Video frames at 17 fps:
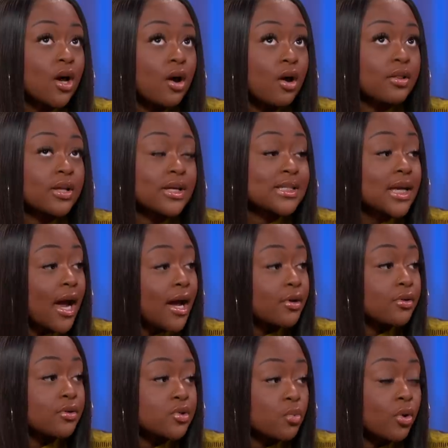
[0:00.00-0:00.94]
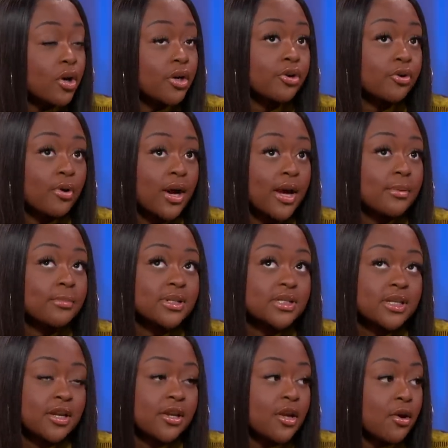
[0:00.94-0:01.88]
all the titles were great, but
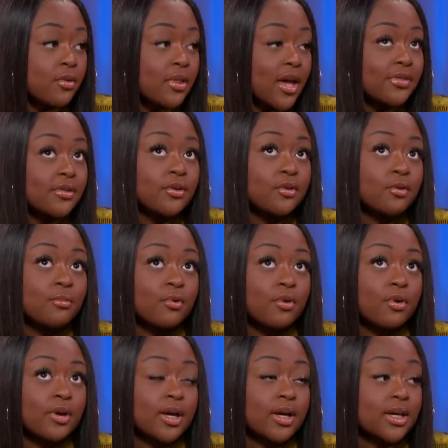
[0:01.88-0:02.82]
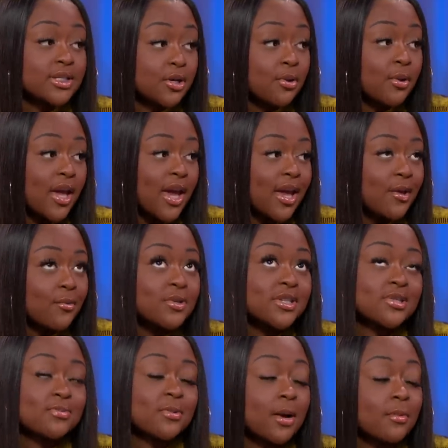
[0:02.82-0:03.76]
to know that the little boy is okay,
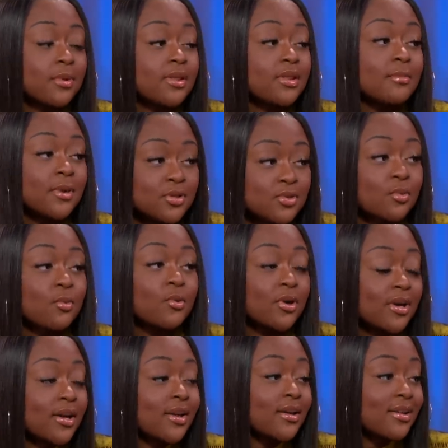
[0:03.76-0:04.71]
which is probably the most rewarding.